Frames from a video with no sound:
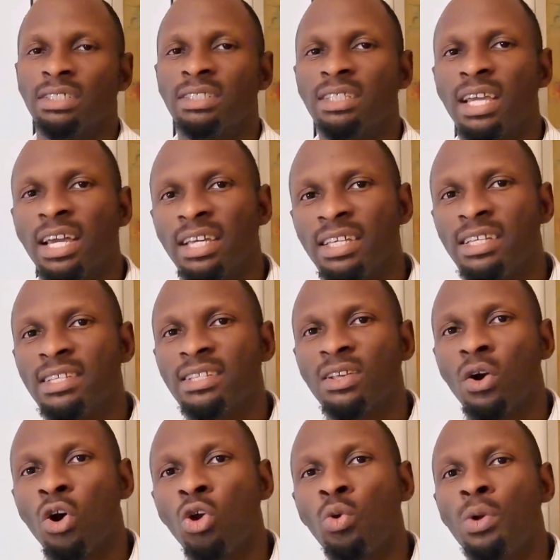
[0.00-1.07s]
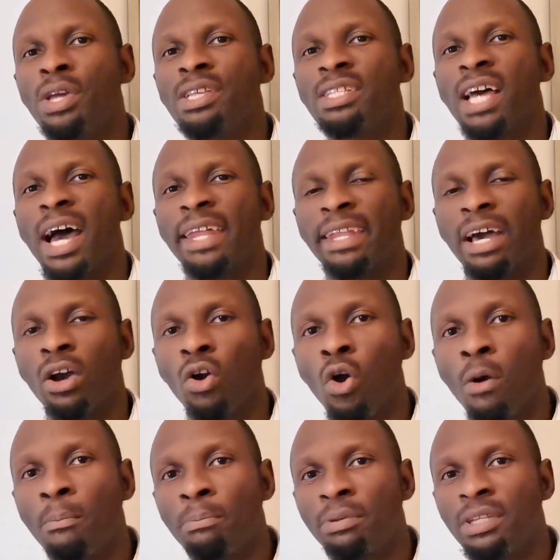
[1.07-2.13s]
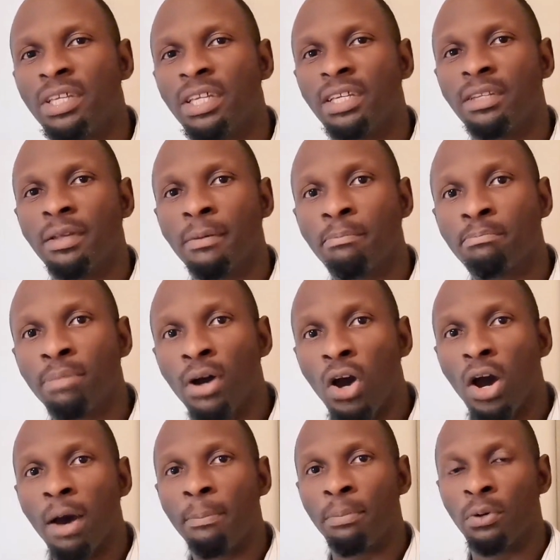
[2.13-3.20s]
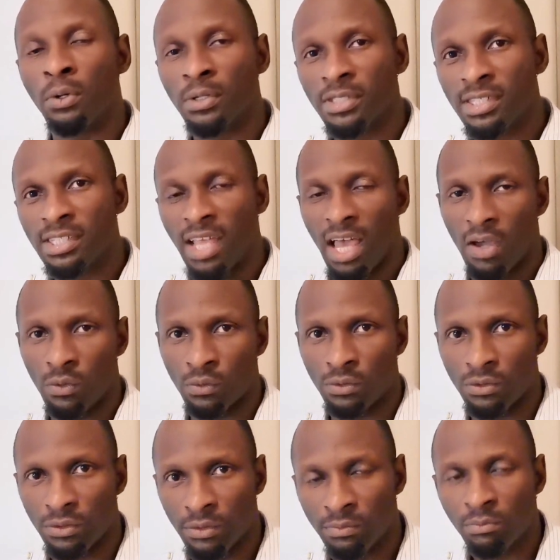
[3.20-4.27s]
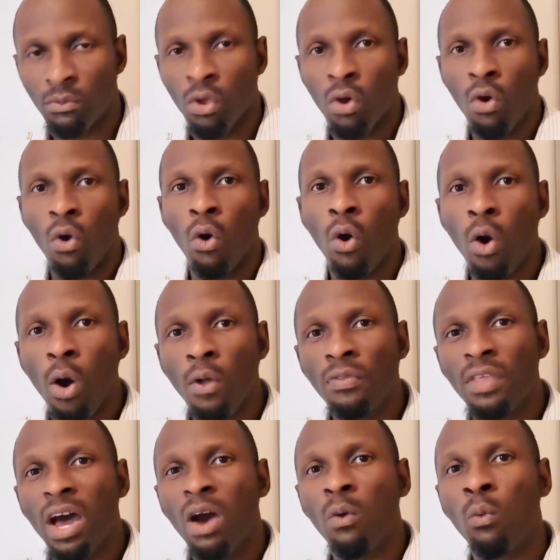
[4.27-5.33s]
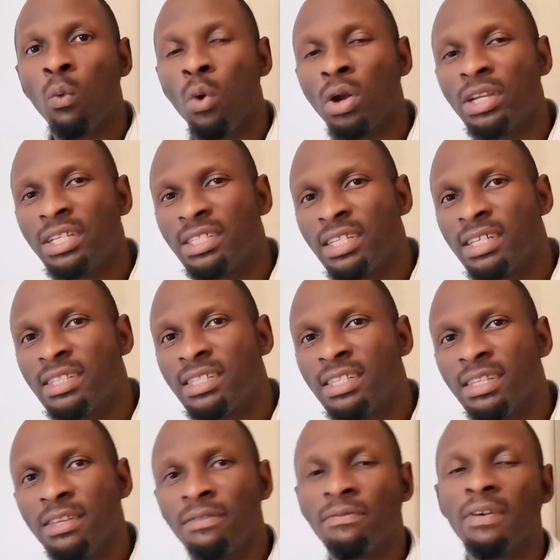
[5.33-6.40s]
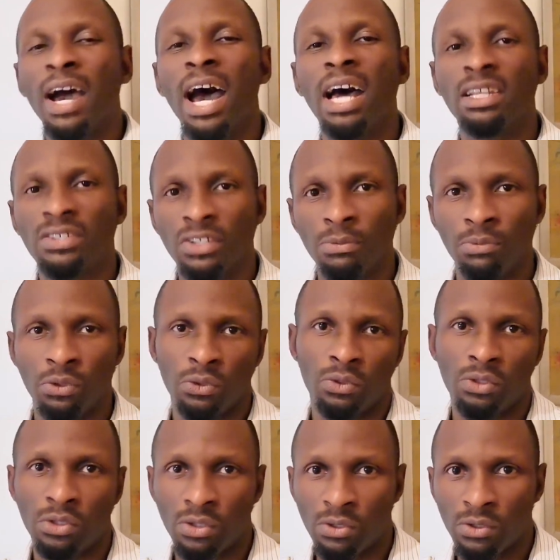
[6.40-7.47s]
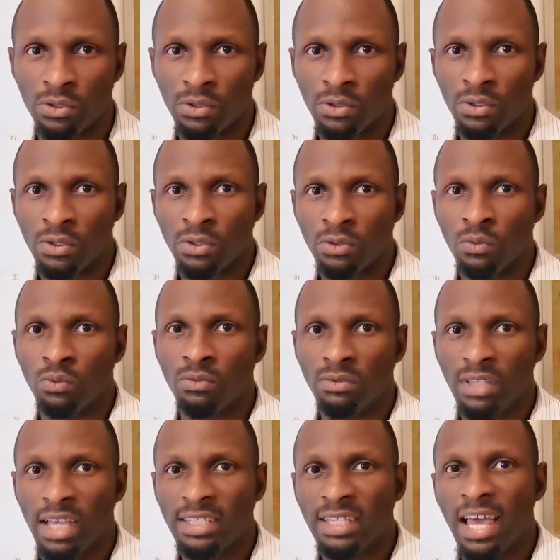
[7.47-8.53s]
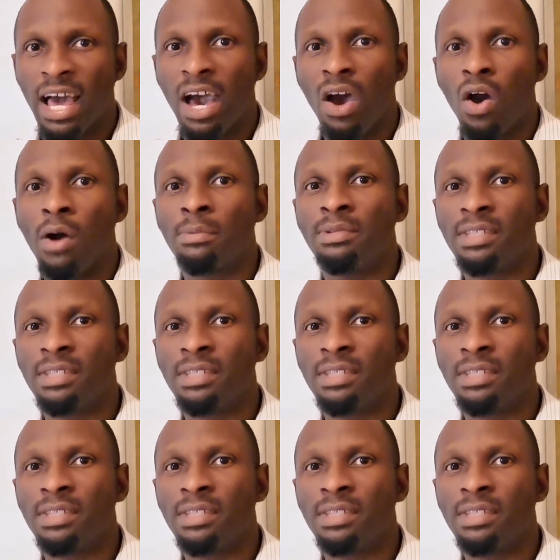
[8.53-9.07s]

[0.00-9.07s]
There is always an accompanying pop sound. Other qualitative attributes that are